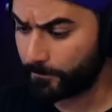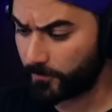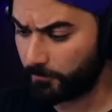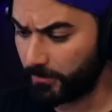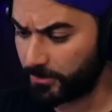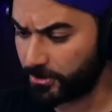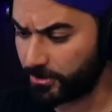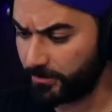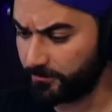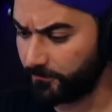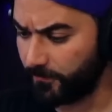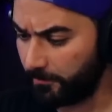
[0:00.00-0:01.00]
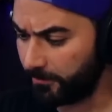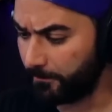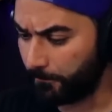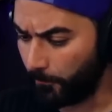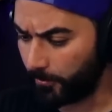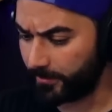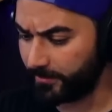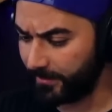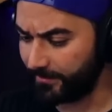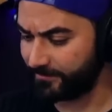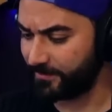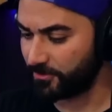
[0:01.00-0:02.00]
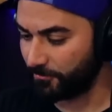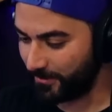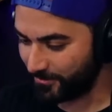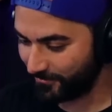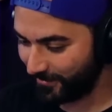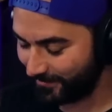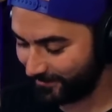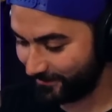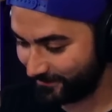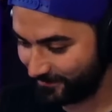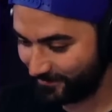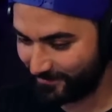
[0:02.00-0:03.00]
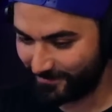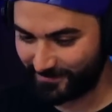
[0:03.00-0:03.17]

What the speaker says: which is very important in a situation like this.